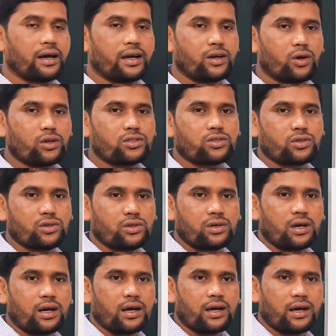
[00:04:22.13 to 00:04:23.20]
also
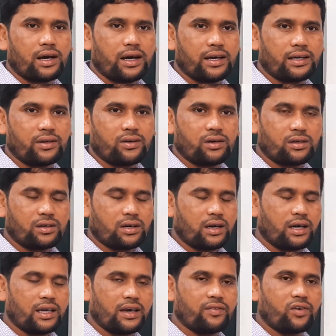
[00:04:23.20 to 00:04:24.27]

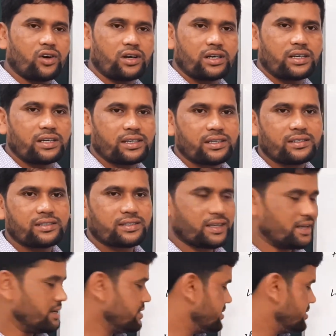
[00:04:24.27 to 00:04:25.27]
I have already said